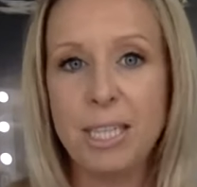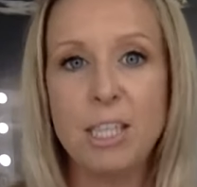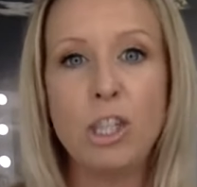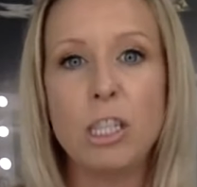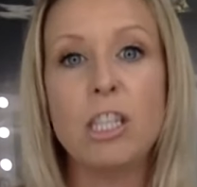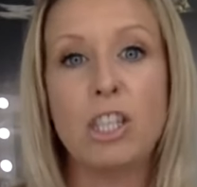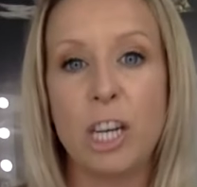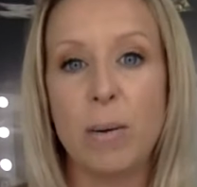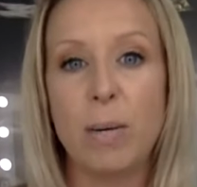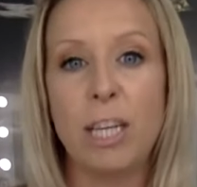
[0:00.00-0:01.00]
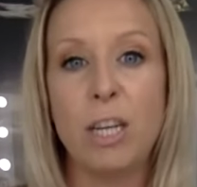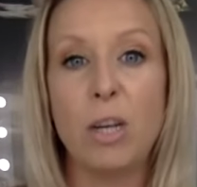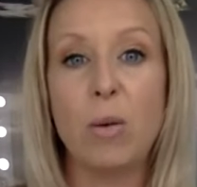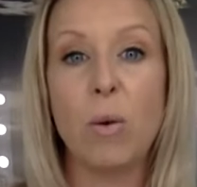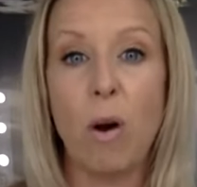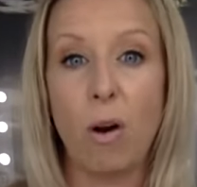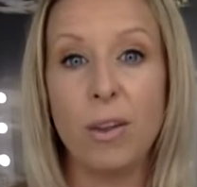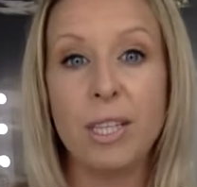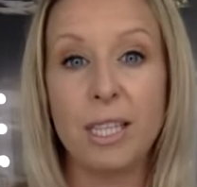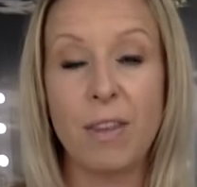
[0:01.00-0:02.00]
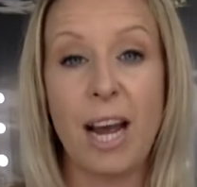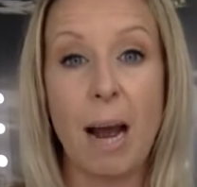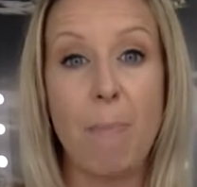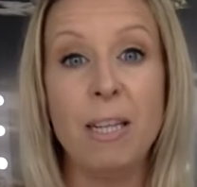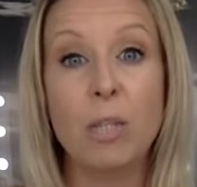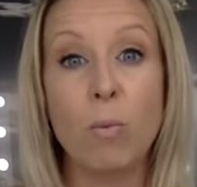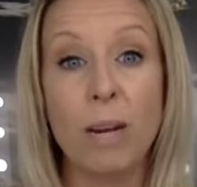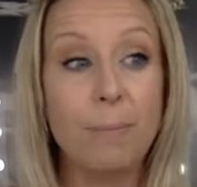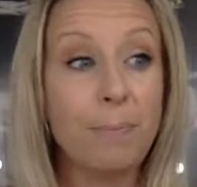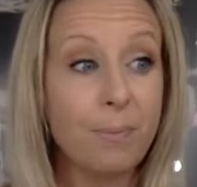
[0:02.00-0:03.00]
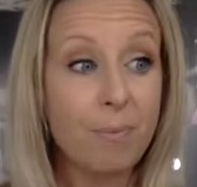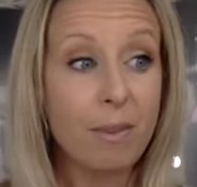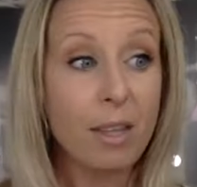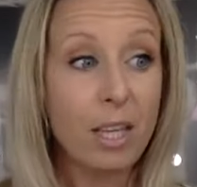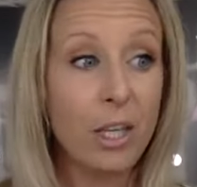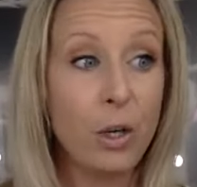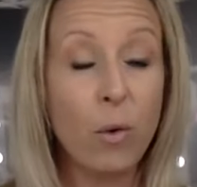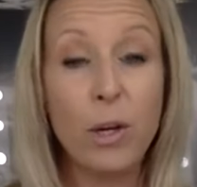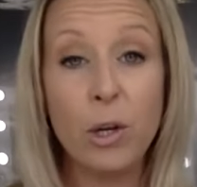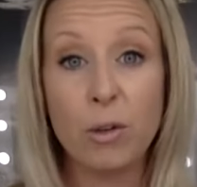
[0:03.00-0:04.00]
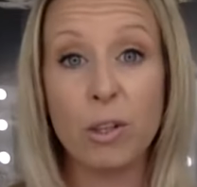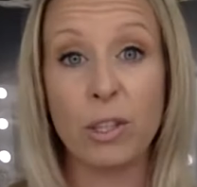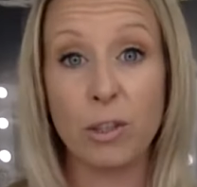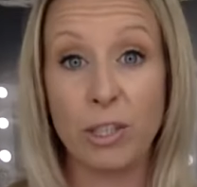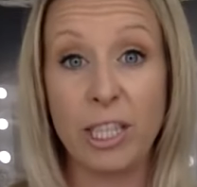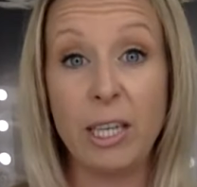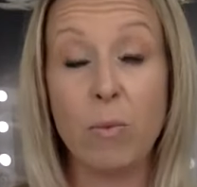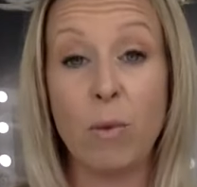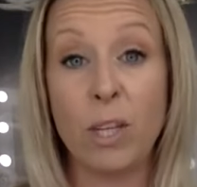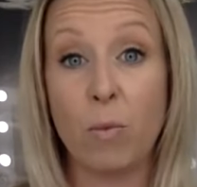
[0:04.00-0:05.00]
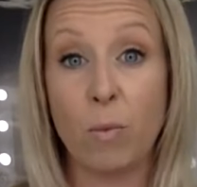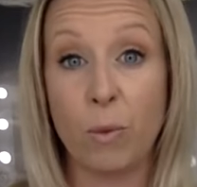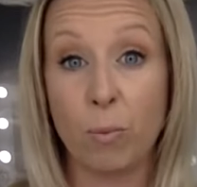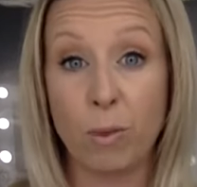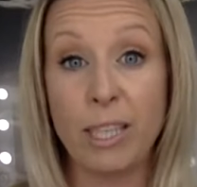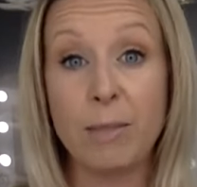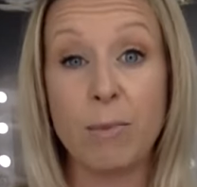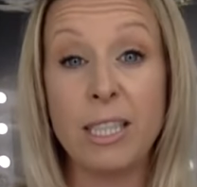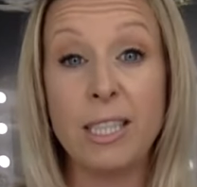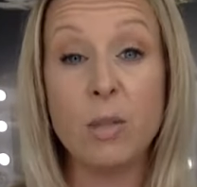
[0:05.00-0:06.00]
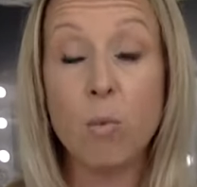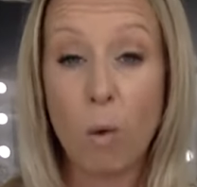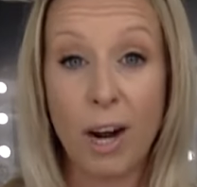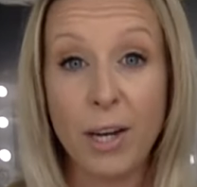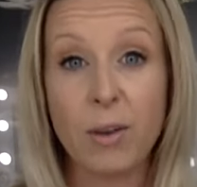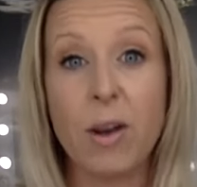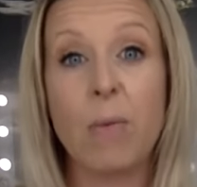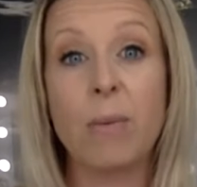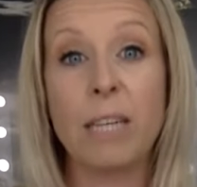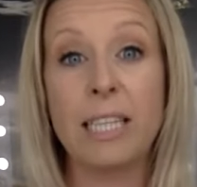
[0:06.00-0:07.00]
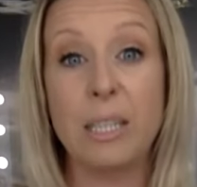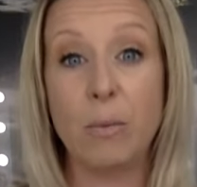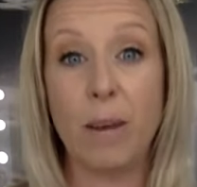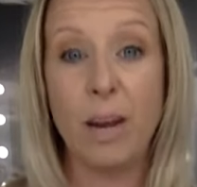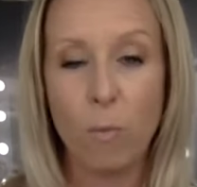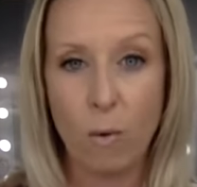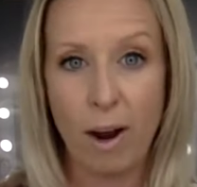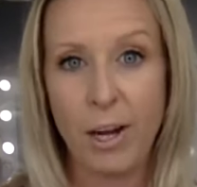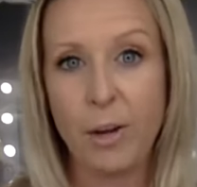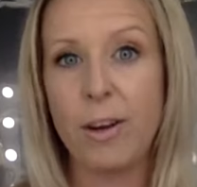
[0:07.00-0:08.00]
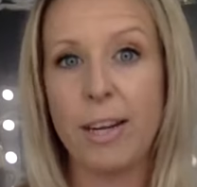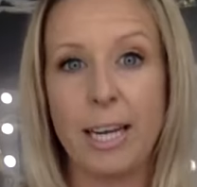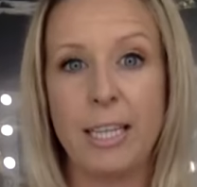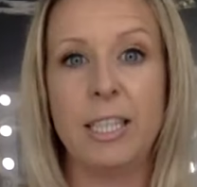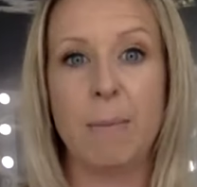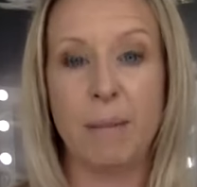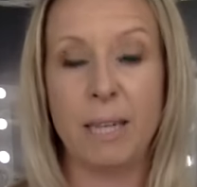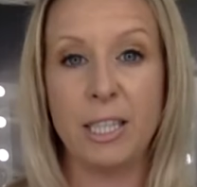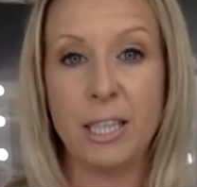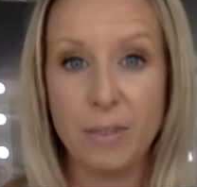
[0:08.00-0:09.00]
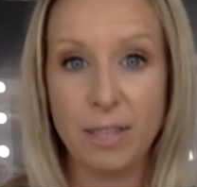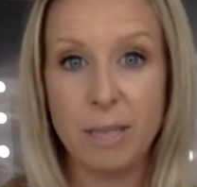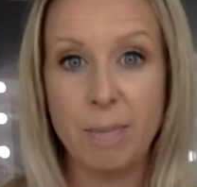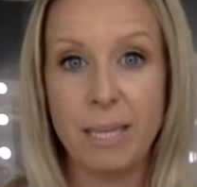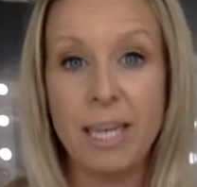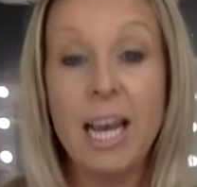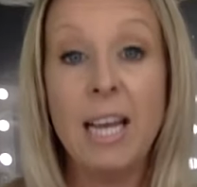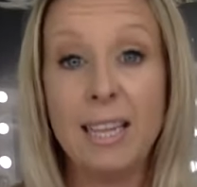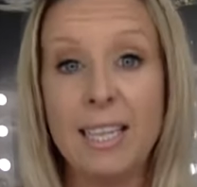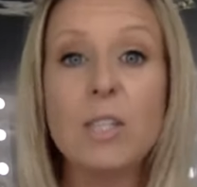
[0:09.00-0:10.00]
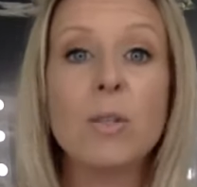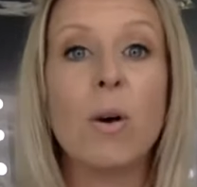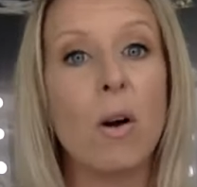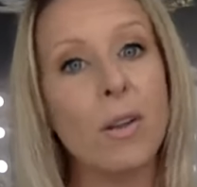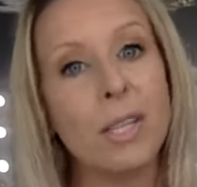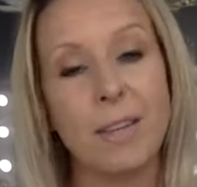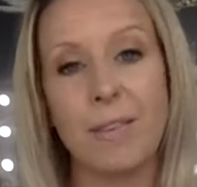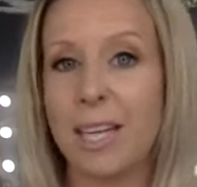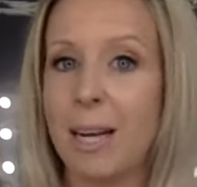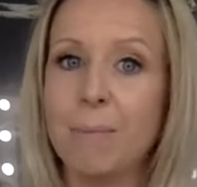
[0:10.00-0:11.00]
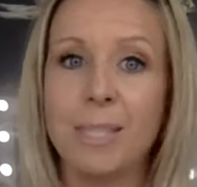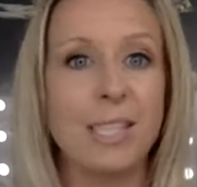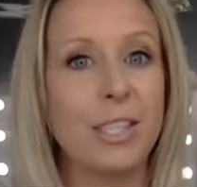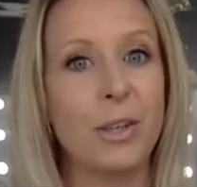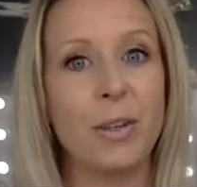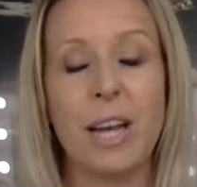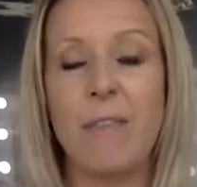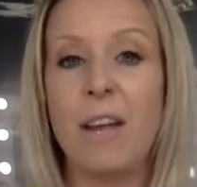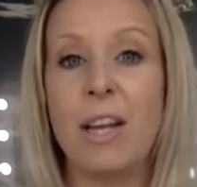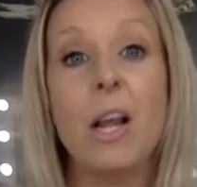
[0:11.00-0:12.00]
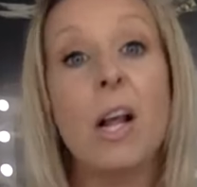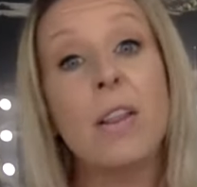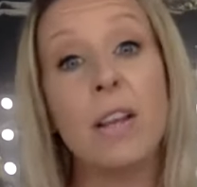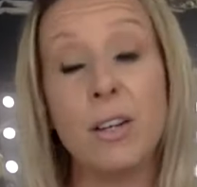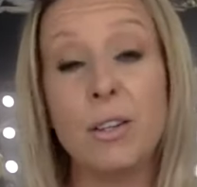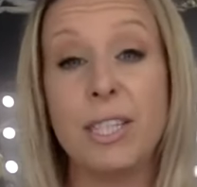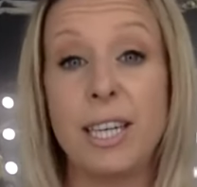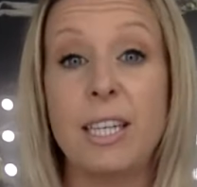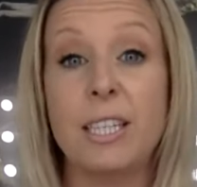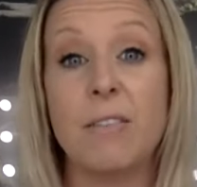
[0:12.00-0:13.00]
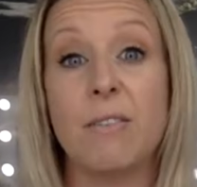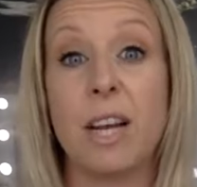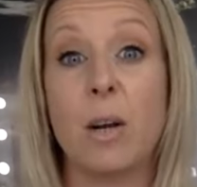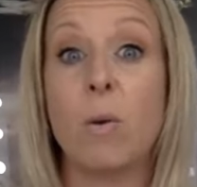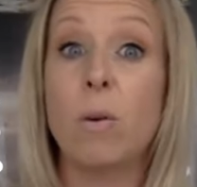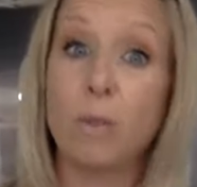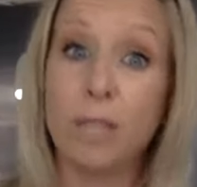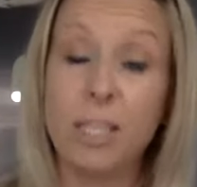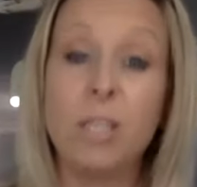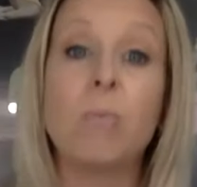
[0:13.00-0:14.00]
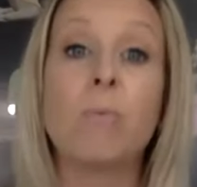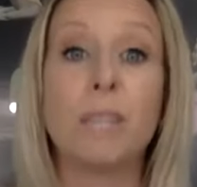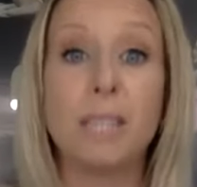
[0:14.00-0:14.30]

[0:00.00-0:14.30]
This is just to share with you all the stuff that happens when, you know, you're dealing with the reasons why you're not releasing weight, why you're not getting to the place that you need to be. These are all the stuff that comes into your life, and the understandings of like, oh, this